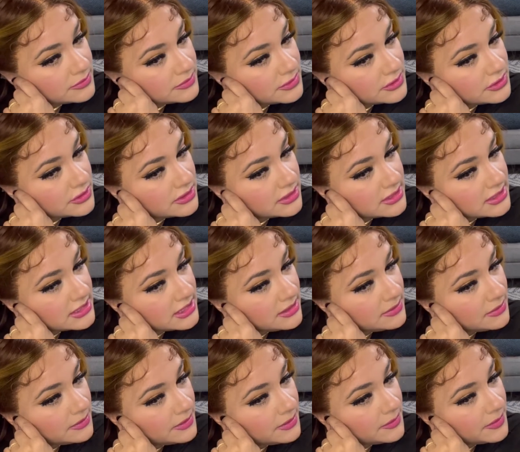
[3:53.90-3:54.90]
just trying to see
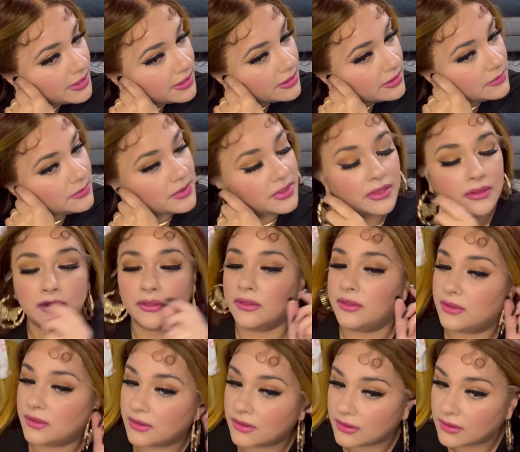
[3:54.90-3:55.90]
what we're working with
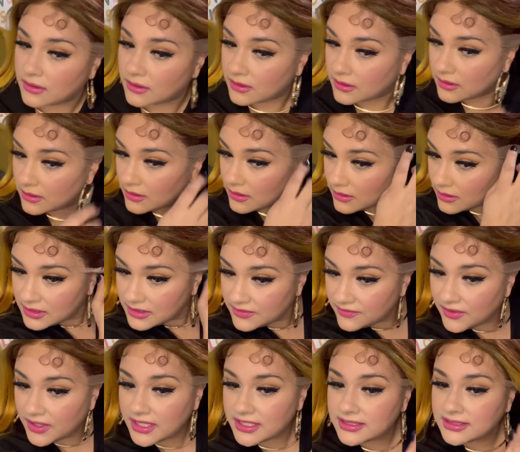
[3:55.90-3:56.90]
as
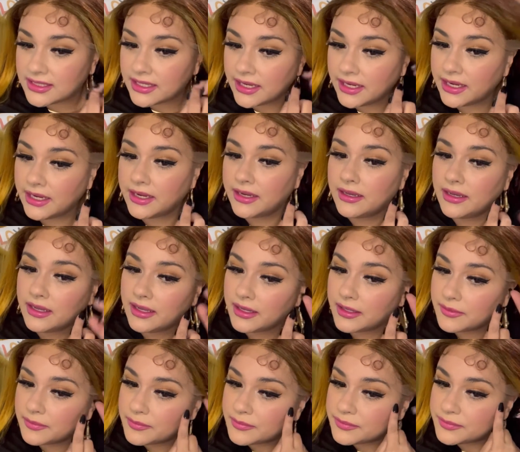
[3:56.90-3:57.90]
far as the hairline.